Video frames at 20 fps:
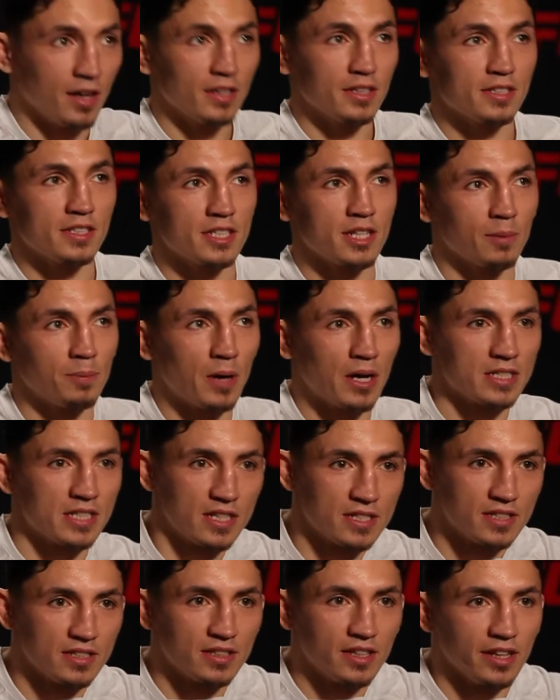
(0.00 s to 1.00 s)
Still
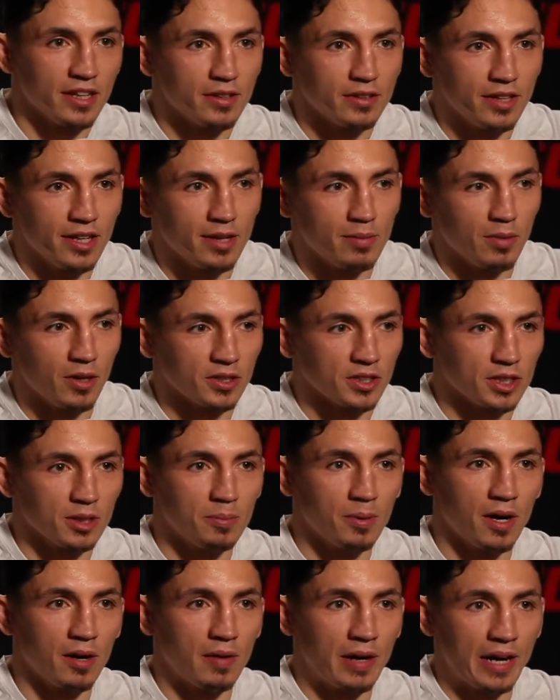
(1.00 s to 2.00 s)
processing the emotional part.